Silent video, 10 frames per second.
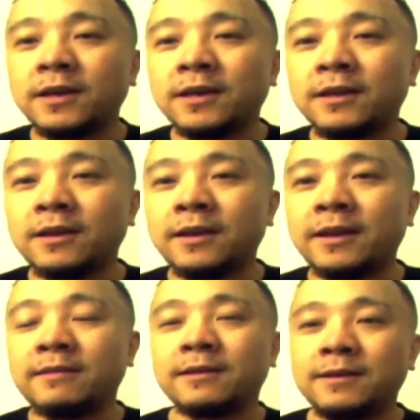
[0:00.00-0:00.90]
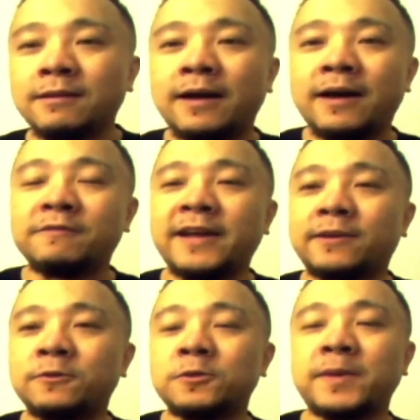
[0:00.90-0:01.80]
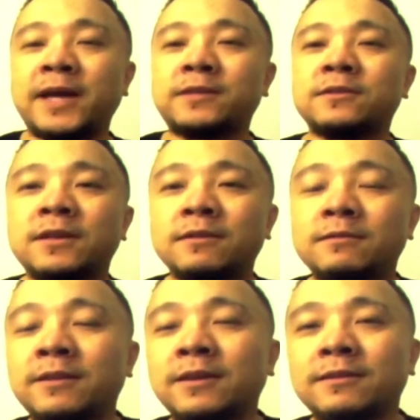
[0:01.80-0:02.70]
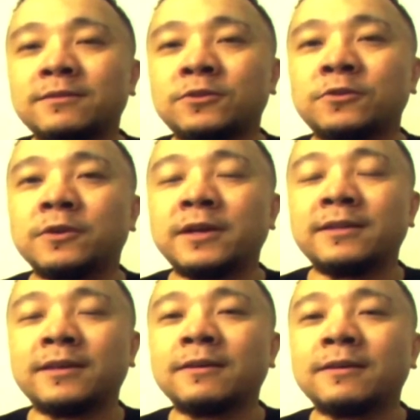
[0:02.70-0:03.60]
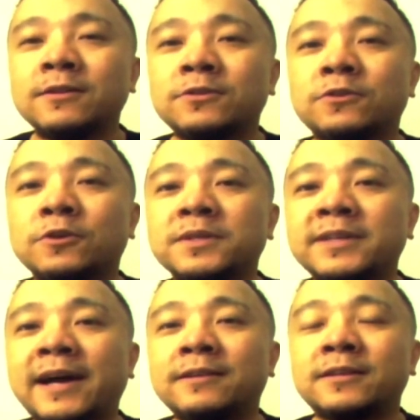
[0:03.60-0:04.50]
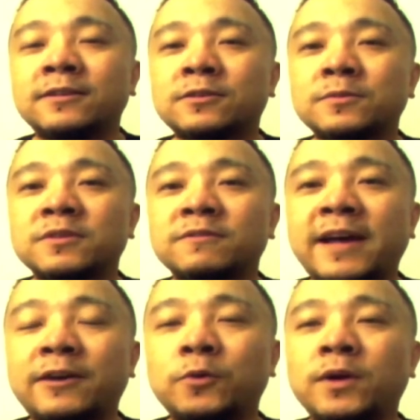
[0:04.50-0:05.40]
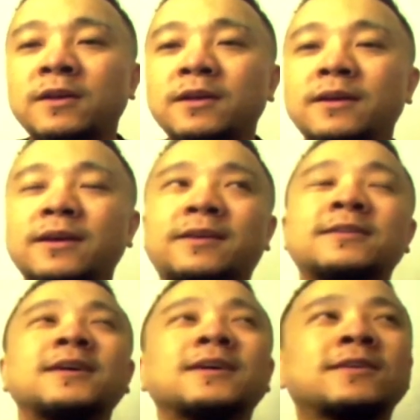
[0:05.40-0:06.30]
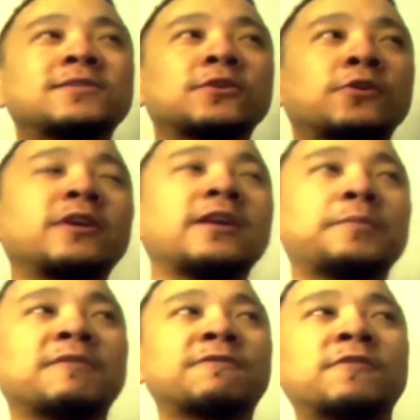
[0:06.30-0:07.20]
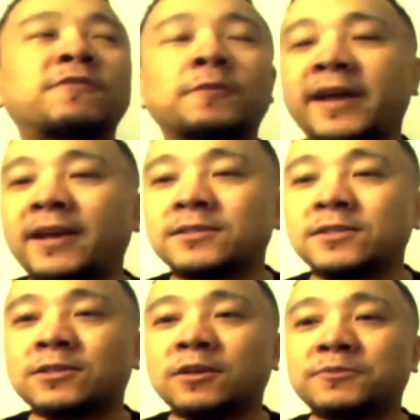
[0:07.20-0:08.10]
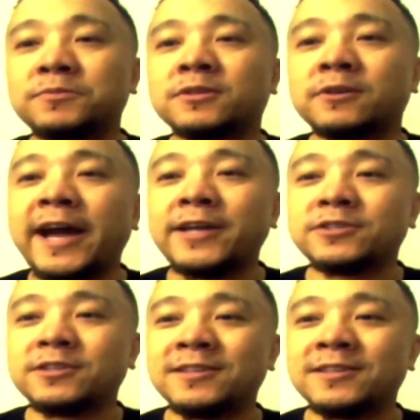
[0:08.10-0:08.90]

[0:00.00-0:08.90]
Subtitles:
And I think a lot of that goes back to then, I think to your mentality in terms of how to, because security, I mean, for Binance, it starts from scratch.